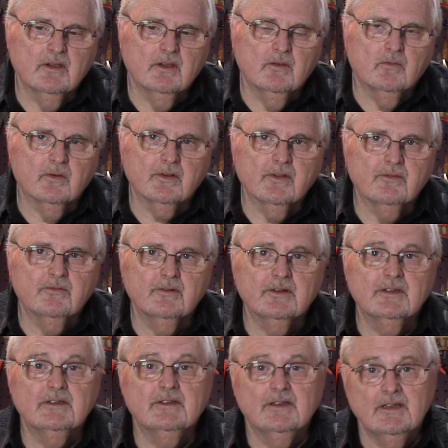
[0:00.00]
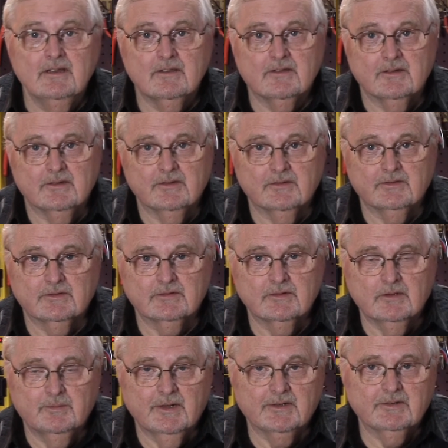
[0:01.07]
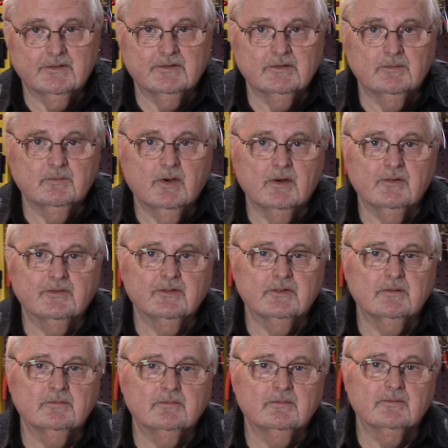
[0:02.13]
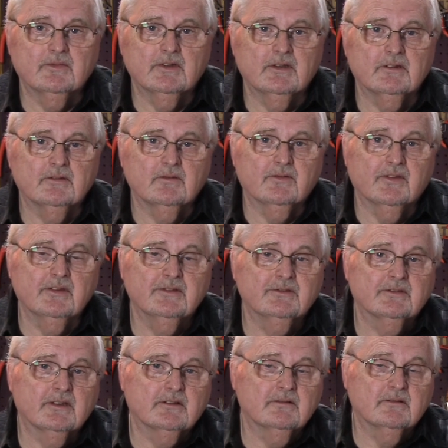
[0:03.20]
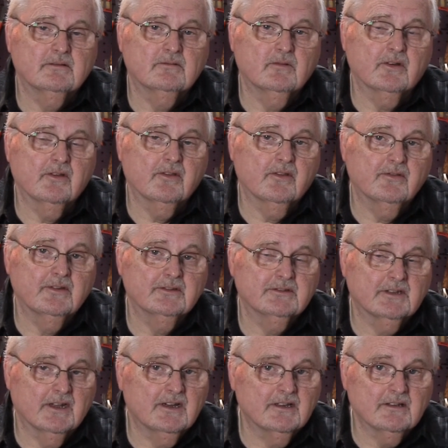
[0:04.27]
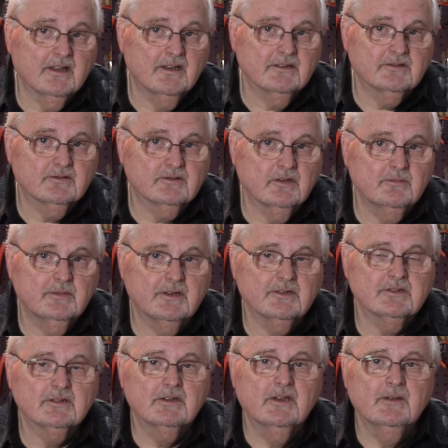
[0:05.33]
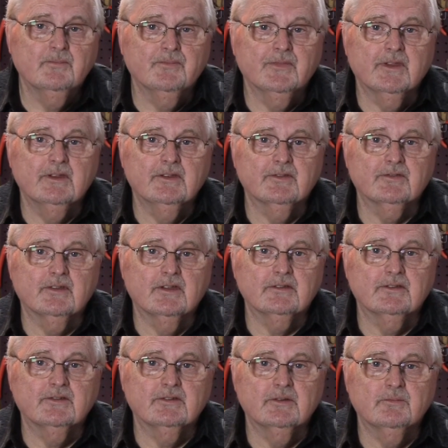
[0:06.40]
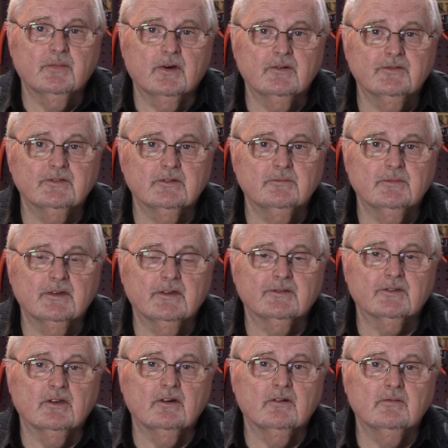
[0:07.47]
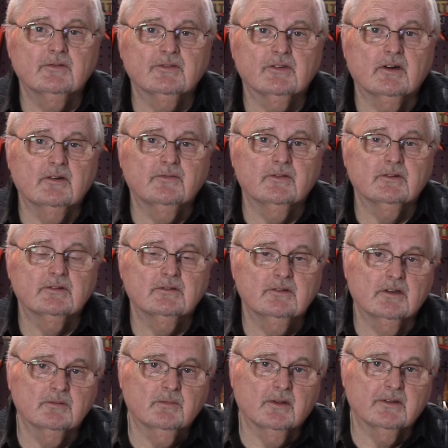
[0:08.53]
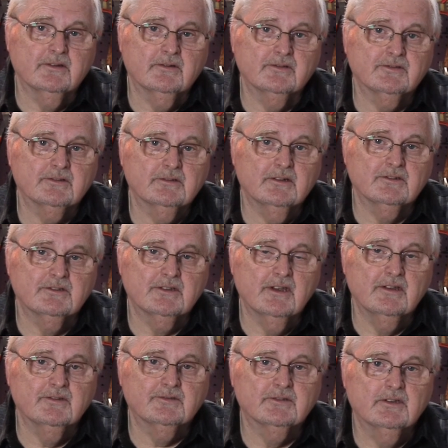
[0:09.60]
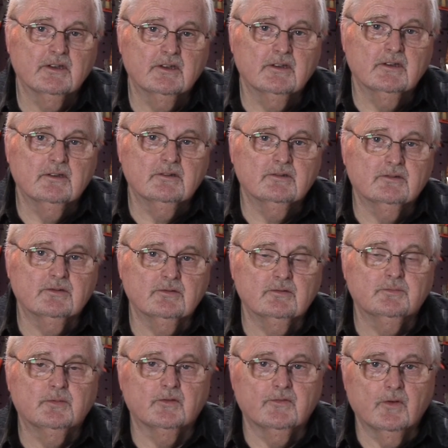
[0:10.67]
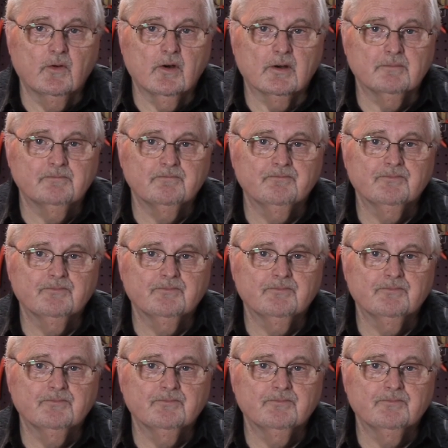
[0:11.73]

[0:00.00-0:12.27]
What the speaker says: One of the really neat things about the symposium, one of the things that I like so much, is that the symposium has always offered young players a chance to perform.